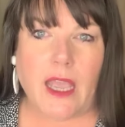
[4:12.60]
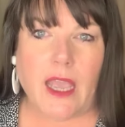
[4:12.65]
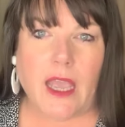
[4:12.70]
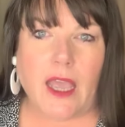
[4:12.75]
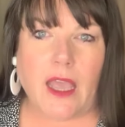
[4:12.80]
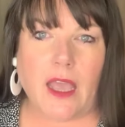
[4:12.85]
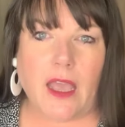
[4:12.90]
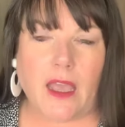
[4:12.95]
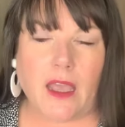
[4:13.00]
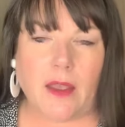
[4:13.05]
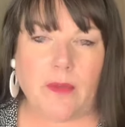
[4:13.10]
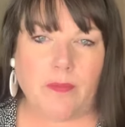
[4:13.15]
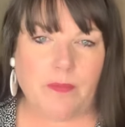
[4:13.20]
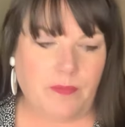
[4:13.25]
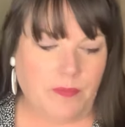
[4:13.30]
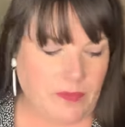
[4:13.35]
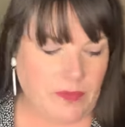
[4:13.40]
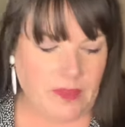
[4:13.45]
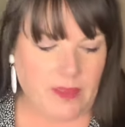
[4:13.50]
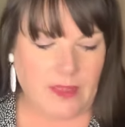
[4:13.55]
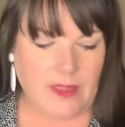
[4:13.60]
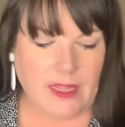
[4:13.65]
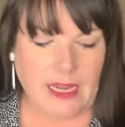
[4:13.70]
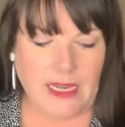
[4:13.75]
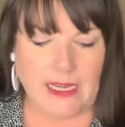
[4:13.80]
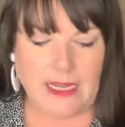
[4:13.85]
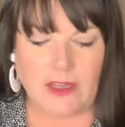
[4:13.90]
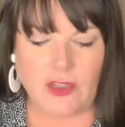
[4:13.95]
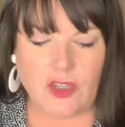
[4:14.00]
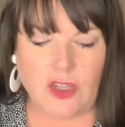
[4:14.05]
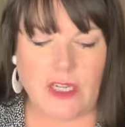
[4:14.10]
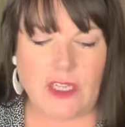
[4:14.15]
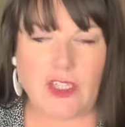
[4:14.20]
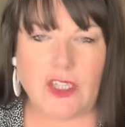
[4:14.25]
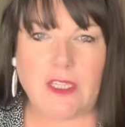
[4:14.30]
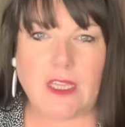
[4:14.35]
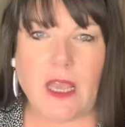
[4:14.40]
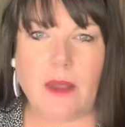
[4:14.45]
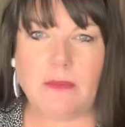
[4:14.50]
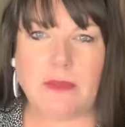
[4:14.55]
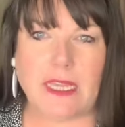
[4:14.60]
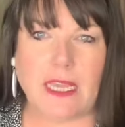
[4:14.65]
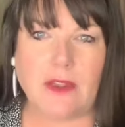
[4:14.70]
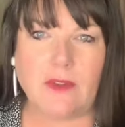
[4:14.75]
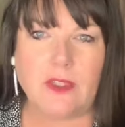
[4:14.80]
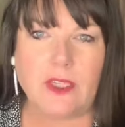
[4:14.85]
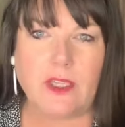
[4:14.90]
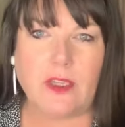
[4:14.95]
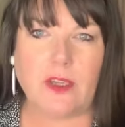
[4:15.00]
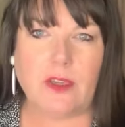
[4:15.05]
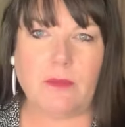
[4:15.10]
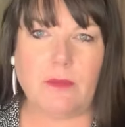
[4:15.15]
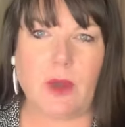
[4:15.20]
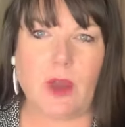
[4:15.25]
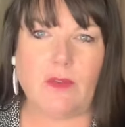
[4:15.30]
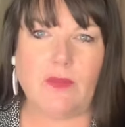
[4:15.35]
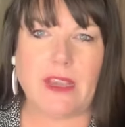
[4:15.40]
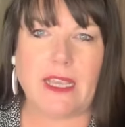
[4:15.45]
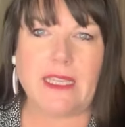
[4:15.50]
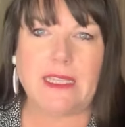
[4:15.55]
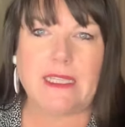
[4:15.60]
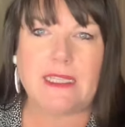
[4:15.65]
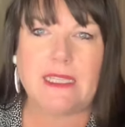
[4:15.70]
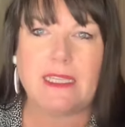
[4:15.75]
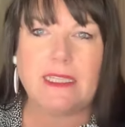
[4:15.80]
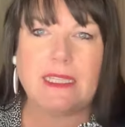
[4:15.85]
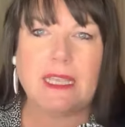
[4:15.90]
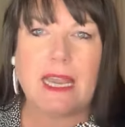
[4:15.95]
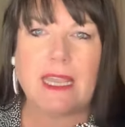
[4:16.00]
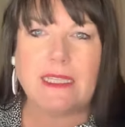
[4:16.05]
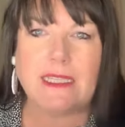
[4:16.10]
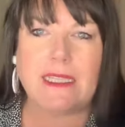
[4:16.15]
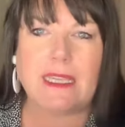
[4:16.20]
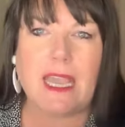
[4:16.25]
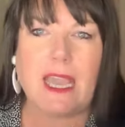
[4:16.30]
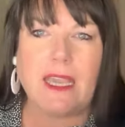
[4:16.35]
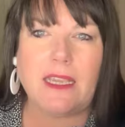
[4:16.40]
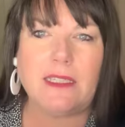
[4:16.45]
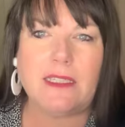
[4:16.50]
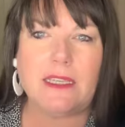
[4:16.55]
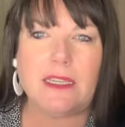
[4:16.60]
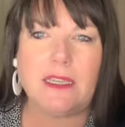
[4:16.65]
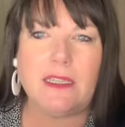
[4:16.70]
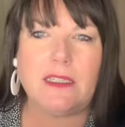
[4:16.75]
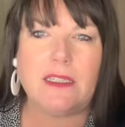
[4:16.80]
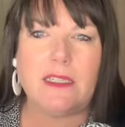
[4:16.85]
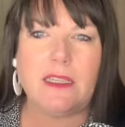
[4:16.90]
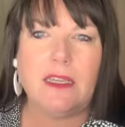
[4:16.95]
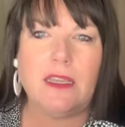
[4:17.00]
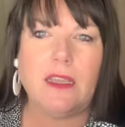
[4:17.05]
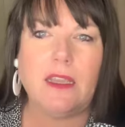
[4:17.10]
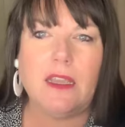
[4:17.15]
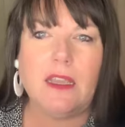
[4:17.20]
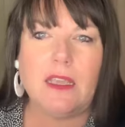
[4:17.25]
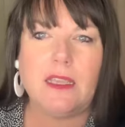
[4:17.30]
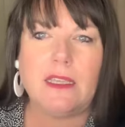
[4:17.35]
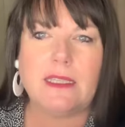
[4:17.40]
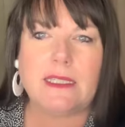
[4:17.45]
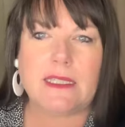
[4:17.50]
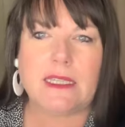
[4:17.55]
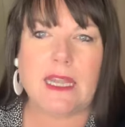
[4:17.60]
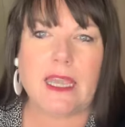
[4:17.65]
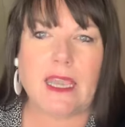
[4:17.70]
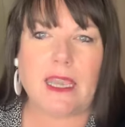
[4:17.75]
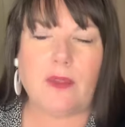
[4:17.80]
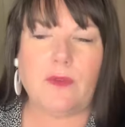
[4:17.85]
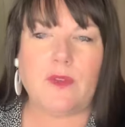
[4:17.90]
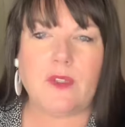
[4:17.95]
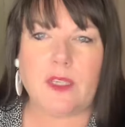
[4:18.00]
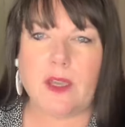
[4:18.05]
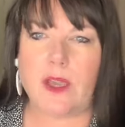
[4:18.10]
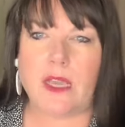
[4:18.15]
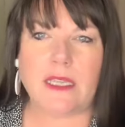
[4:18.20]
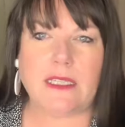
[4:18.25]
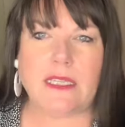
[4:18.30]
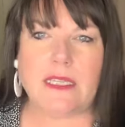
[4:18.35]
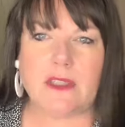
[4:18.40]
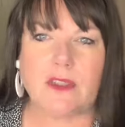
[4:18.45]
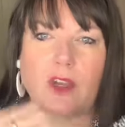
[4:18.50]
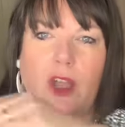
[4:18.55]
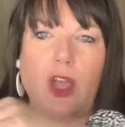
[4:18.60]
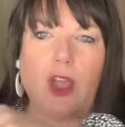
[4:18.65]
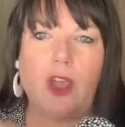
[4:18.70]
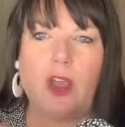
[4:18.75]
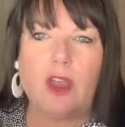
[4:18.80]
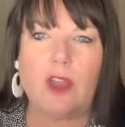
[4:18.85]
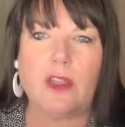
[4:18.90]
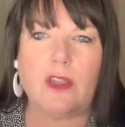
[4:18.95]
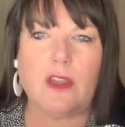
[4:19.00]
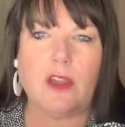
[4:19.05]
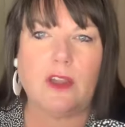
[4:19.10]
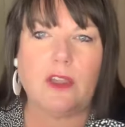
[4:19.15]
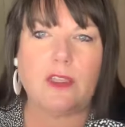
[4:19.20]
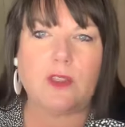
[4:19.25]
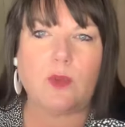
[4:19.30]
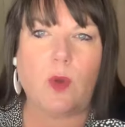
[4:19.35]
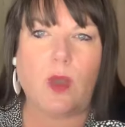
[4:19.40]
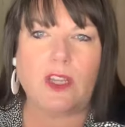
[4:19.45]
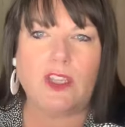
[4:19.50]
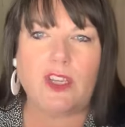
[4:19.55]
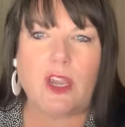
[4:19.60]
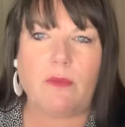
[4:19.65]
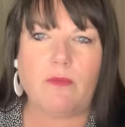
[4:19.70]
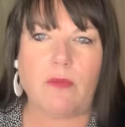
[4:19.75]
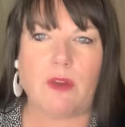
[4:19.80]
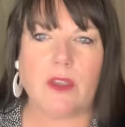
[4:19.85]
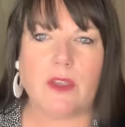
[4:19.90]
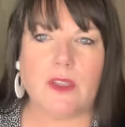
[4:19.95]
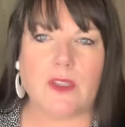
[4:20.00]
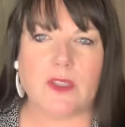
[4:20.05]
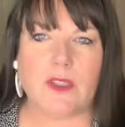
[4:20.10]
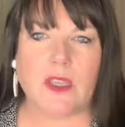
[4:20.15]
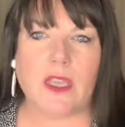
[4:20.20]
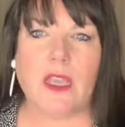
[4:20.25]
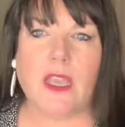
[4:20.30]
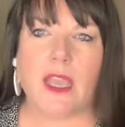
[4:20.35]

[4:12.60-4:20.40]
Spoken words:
They literally just come down to my wrist. It's elasticated sleeve, so it doesn't hurt. Look, it's quite generous.